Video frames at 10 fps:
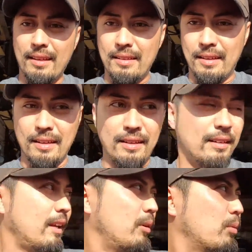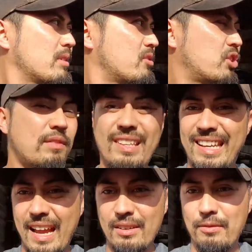and it wasn't
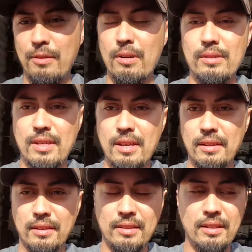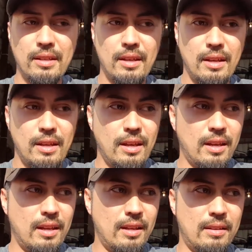shifting out of first gear.
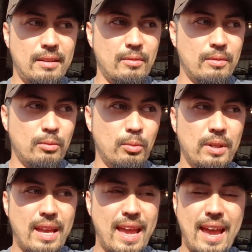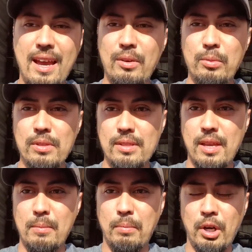And what it had was
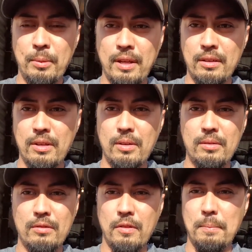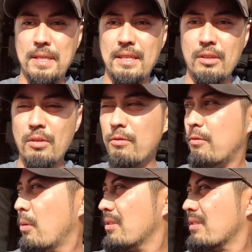a permanent code of a
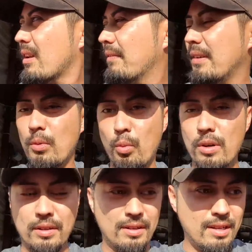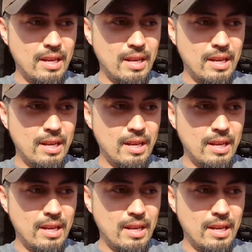PO471.